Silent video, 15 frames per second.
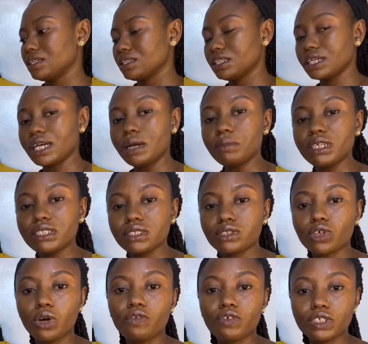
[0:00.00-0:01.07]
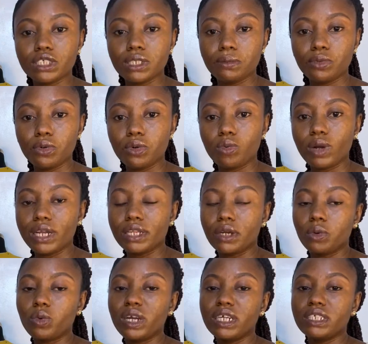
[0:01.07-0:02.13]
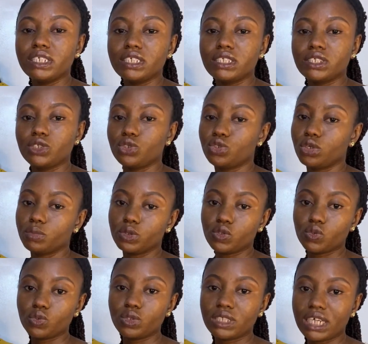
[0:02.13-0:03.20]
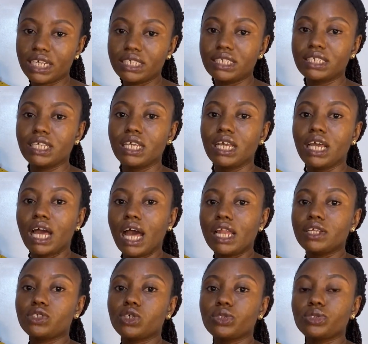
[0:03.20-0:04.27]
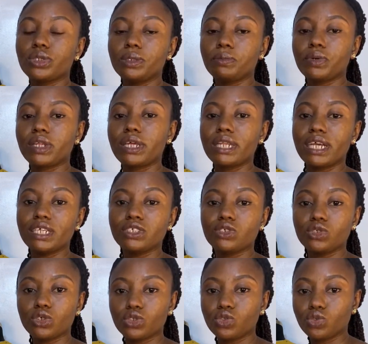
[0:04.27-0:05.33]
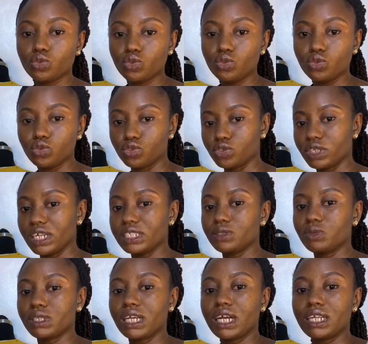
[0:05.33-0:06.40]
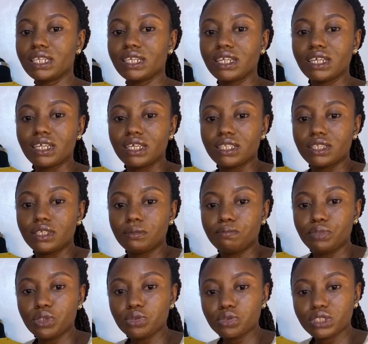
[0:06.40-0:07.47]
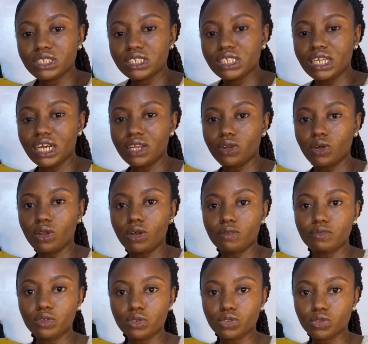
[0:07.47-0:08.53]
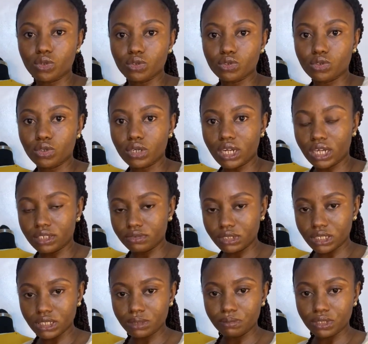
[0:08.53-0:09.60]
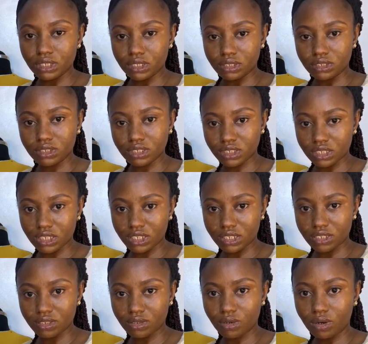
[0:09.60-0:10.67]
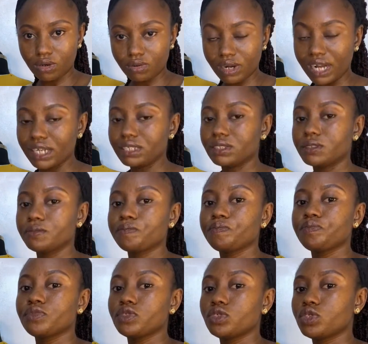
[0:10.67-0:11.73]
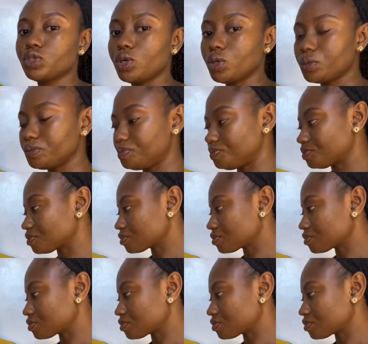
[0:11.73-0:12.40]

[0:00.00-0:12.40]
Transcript: the garment is comfortable while you're wearing it. It should not be too tight, and it's also important that it's not too loose, so that we can the beauty and all of those contour can really be seen. All right. So